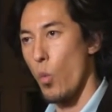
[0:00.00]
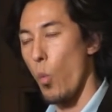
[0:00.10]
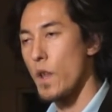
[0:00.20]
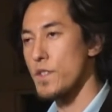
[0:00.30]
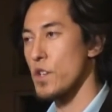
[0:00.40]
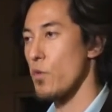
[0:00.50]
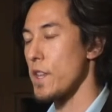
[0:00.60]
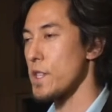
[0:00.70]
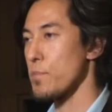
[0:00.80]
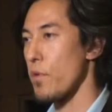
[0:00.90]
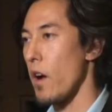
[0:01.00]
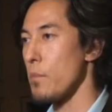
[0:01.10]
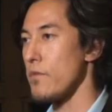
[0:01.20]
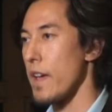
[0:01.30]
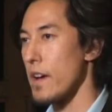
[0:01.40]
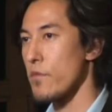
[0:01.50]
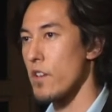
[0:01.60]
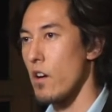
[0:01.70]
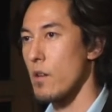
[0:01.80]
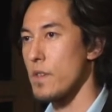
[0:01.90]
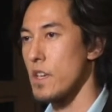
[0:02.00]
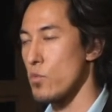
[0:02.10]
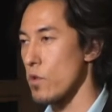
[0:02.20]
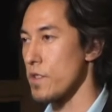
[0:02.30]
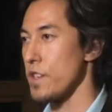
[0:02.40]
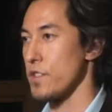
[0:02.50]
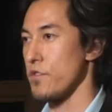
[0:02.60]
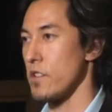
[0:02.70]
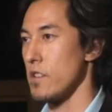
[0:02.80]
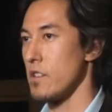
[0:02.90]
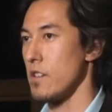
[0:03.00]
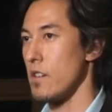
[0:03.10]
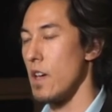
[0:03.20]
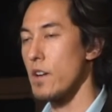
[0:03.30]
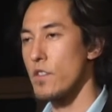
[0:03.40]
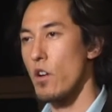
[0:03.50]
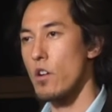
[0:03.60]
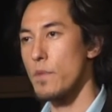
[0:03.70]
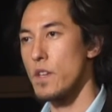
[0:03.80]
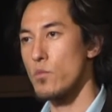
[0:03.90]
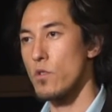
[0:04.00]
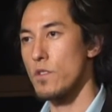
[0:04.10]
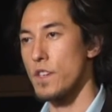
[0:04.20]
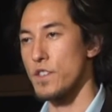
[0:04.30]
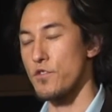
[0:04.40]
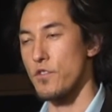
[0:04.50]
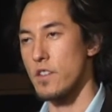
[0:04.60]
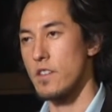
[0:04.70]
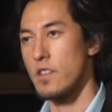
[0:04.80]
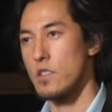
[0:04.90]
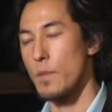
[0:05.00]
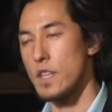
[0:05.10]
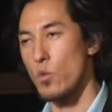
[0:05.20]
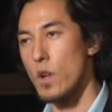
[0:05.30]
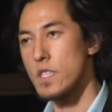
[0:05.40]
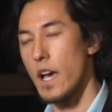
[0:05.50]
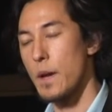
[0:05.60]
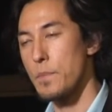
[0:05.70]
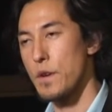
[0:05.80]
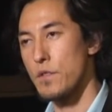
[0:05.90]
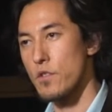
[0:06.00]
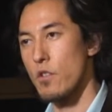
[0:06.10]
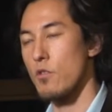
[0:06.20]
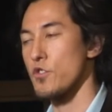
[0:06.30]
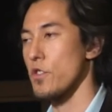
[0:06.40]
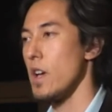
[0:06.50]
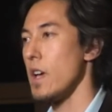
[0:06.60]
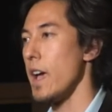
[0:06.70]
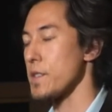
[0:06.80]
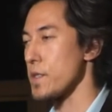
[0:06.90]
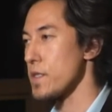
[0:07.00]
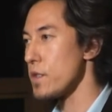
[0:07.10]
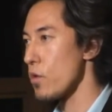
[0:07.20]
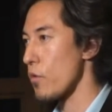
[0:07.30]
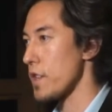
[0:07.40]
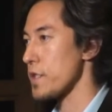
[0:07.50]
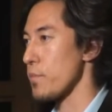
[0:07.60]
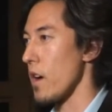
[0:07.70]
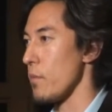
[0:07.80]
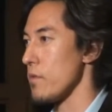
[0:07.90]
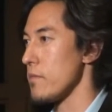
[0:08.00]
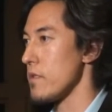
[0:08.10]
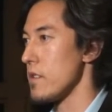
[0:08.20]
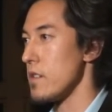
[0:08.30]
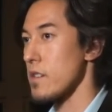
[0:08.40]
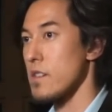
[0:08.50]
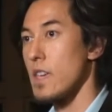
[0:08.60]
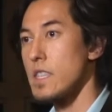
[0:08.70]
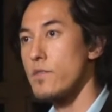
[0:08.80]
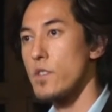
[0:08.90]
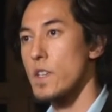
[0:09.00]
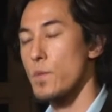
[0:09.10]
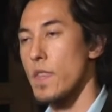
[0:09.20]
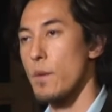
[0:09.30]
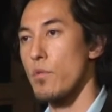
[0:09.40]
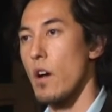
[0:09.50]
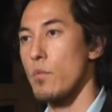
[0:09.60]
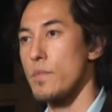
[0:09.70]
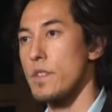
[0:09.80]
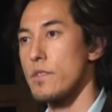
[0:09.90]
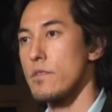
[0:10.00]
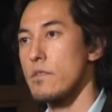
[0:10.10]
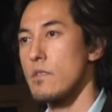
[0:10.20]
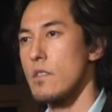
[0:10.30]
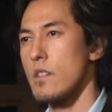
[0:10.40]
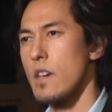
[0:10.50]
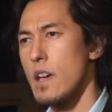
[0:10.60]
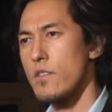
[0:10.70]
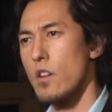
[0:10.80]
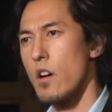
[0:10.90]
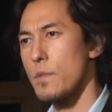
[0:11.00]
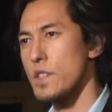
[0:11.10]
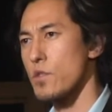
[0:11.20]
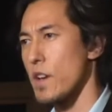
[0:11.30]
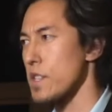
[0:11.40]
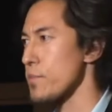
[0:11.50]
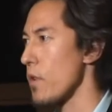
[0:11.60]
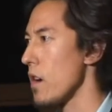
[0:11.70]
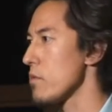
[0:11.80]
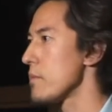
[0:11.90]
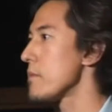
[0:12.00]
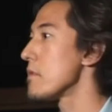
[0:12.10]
What is the greatest problem of every army in world history? Every army in world history, no matter what time period or culture, has a single greatest problem. Can any of you guess what that problem is? Every army's greatest problem.